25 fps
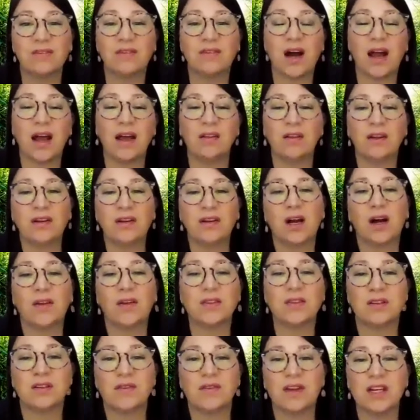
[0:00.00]
of Island
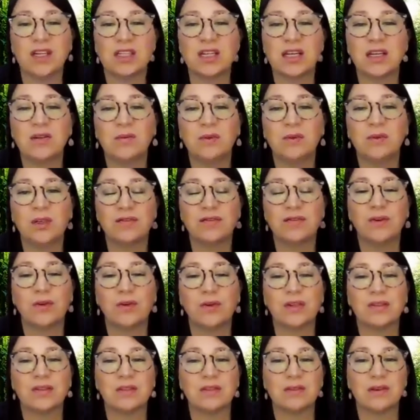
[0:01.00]
Conservation, which
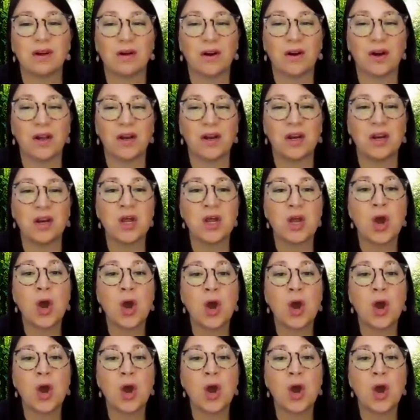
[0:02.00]
focuses on